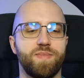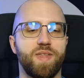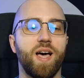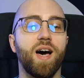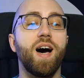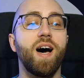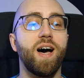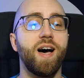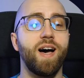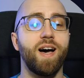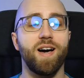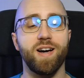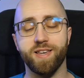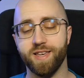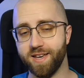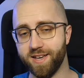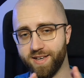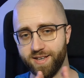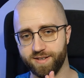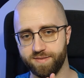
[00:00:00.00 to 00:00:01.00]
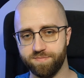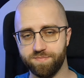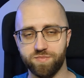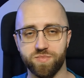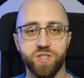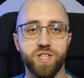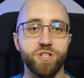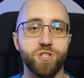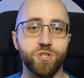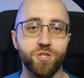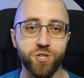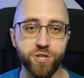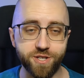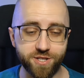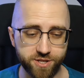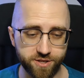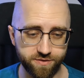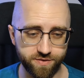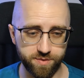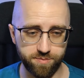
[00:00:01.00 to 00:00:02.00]
Ah, yeah, the
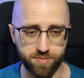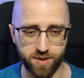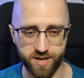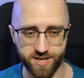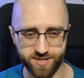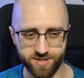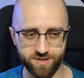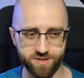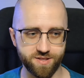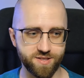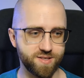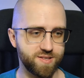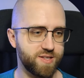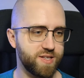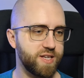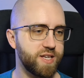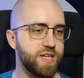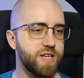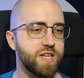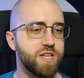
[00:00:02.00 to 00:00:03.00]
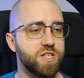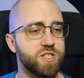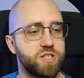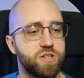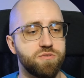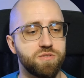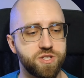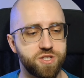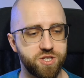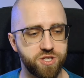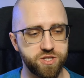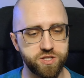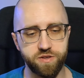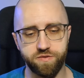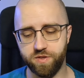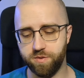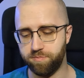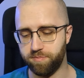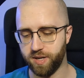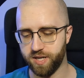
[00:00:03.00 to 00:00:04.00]
gist of the puzzle. So the gist
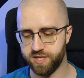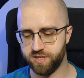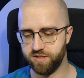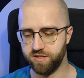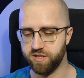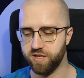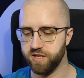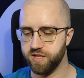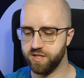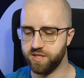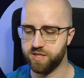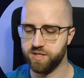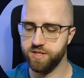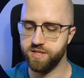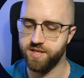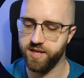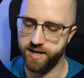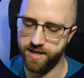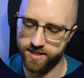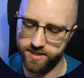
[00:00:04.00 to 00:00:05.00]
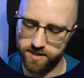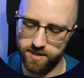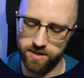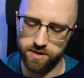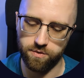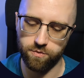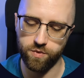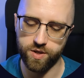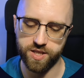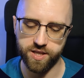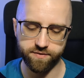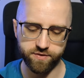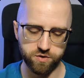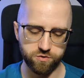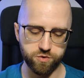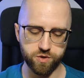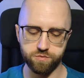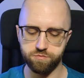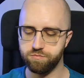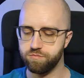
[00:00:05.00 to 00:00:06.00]
of the puzzle is that whenever
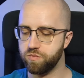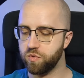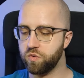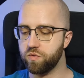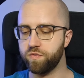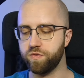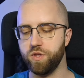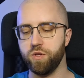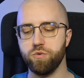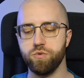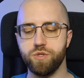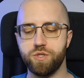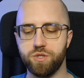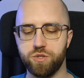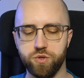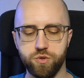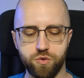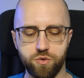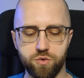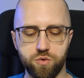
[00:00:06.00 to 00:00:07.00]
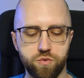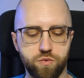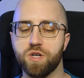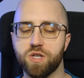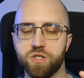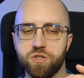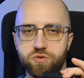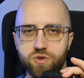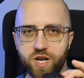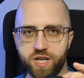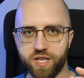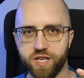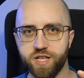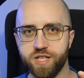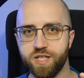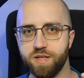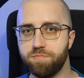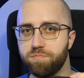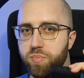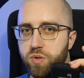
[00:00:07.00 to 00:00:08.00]
we move those two, we're
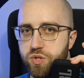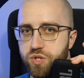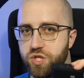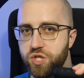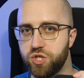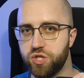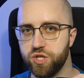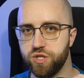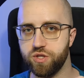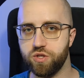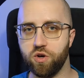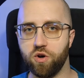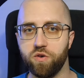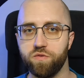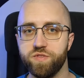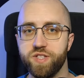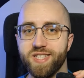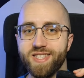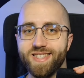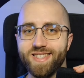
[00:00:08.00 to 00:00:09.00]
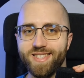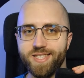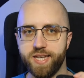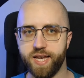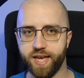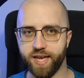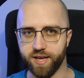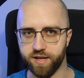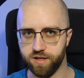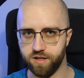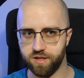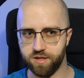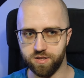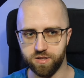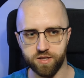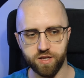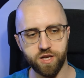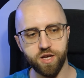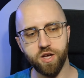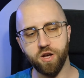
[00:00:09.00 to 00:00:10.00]
tracking the position of the tail,
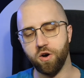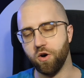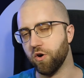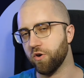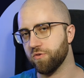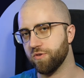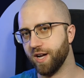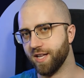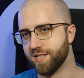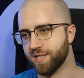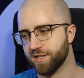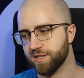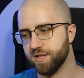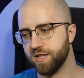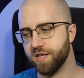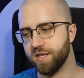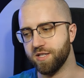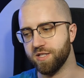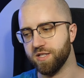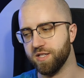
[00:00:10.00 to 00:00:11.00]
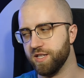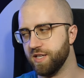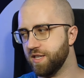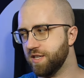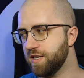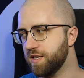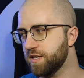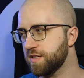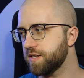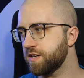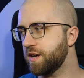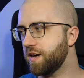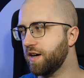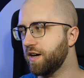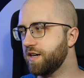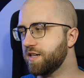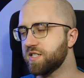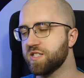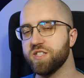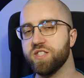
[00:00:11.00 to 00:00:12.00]
or rather the
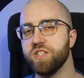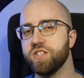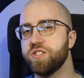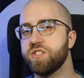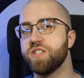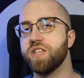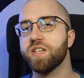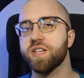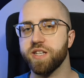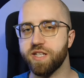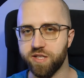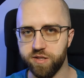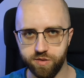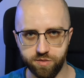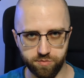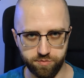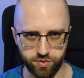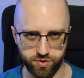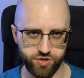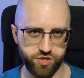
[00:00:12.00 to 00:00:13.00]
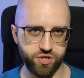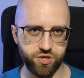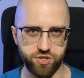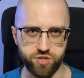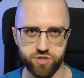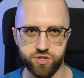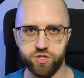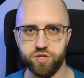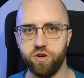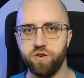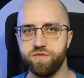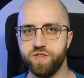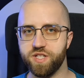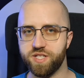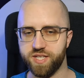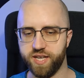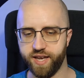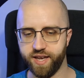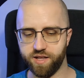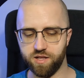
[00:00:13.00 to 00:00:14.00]
distinct positions of the
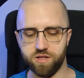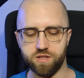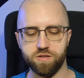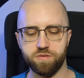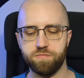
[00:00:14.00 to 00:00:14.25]
tail.